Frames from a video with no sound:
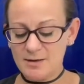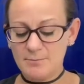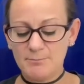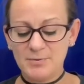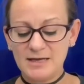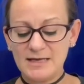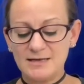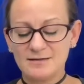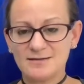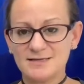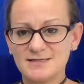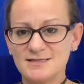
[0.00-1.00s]
but
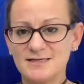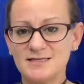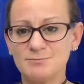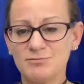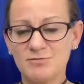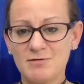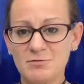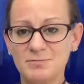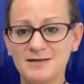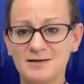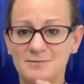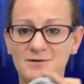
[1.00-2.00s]
this is
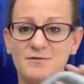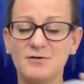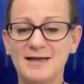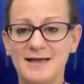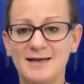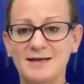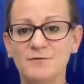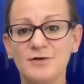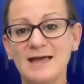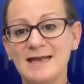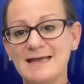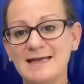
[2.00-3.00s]
probably gonna be very handy for
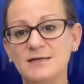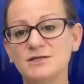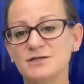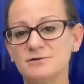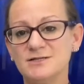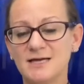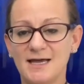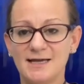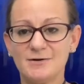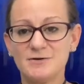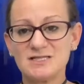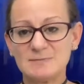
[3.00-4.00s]
getting into
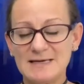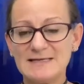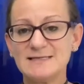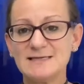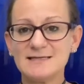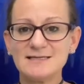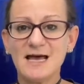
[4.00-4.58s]
tighter spaces.